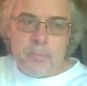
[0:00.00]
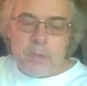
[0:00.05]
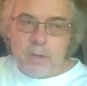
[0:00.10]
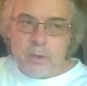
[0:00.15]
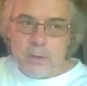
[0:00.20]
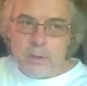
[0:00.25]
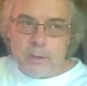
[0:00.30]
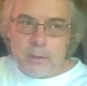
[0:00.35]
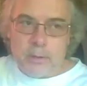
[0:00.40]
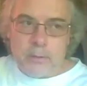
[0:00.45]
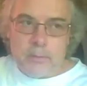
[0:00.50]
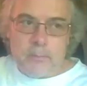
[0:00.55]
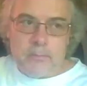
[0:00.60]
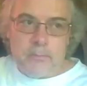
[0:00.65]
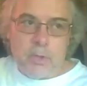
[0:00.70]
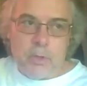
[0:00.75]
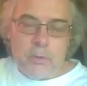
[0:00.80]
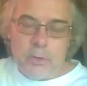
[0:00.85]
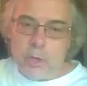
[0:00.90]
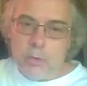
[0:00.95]
Uh,
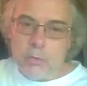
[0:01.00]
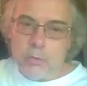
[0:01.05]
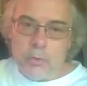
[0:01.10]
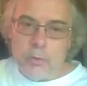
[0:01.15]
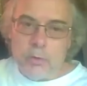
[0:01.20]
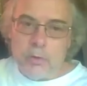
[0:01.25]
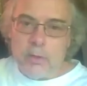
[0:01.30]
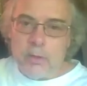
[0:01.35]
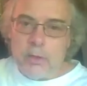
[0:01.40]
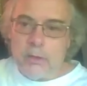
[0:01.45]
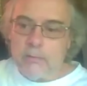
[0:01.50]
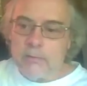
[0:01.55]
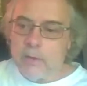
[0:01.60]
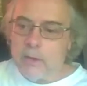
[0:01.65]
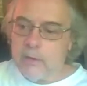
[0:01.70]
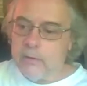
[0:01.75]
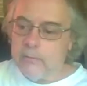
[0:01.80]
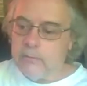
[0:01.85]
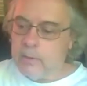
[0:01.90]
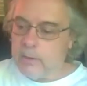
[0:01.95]
you know, they were doing a lot of
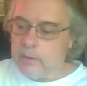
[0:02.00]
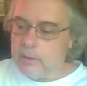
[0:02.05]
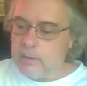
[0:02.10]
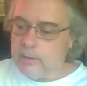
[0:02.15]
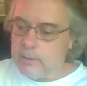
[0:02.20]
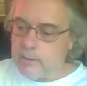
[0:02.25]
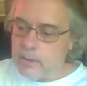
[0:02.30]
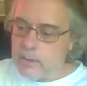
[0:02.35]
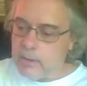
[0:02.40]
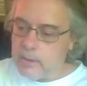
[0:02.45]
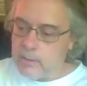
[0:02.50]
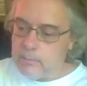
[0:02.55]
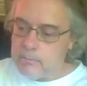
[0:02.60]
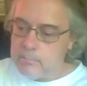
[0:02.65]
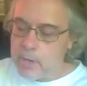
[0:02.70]
kind of like uh,